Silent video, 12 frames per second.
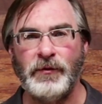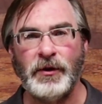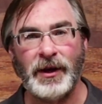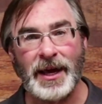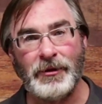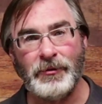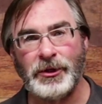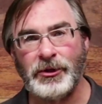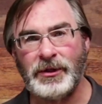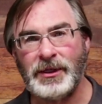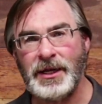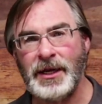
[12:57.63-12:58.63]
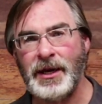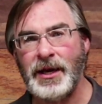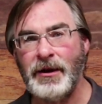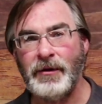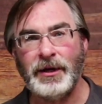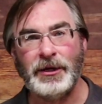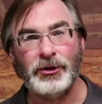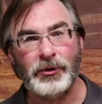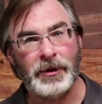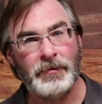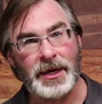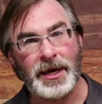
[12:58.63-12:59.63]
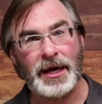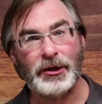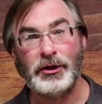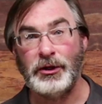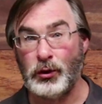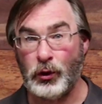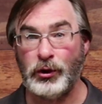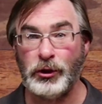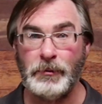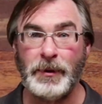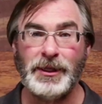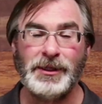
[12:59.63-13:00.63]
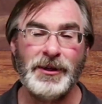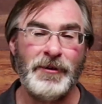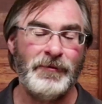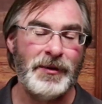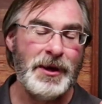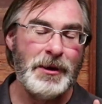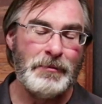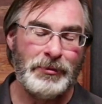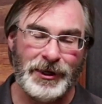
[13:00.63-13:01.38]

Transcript: If you like what you've seen here and enjoy me actually torturing myself,